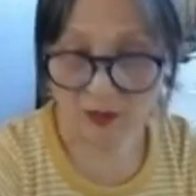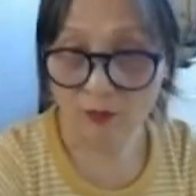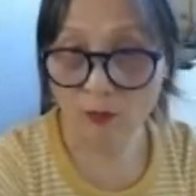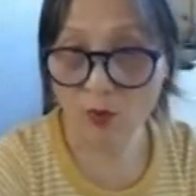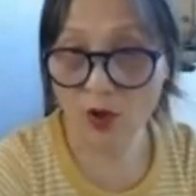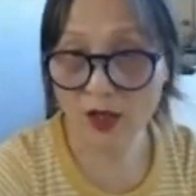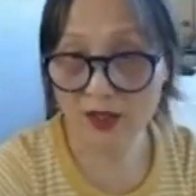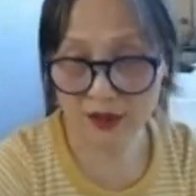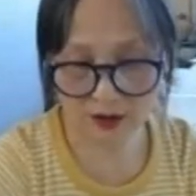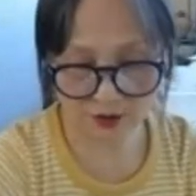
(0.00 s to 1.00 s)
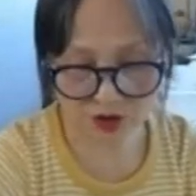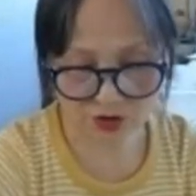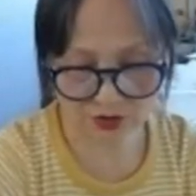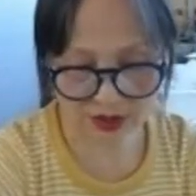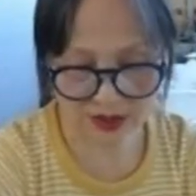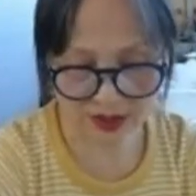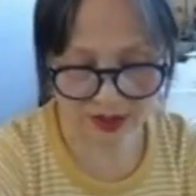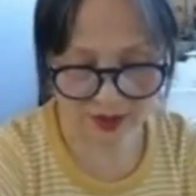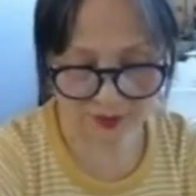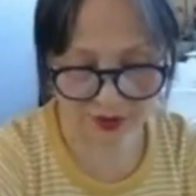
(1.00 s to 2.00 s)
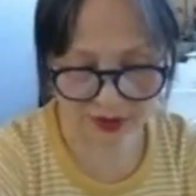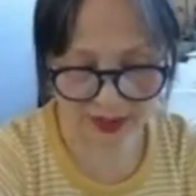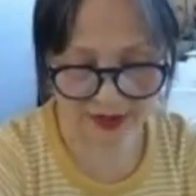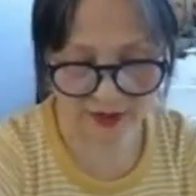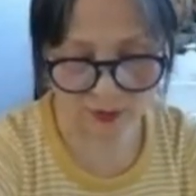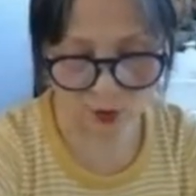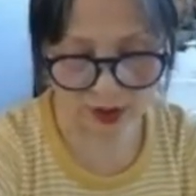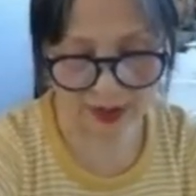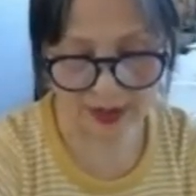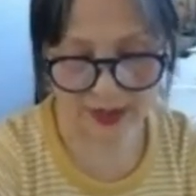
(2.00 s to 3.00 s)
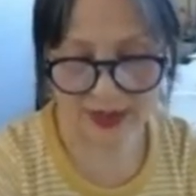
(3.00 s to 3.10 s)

More close to the tip and more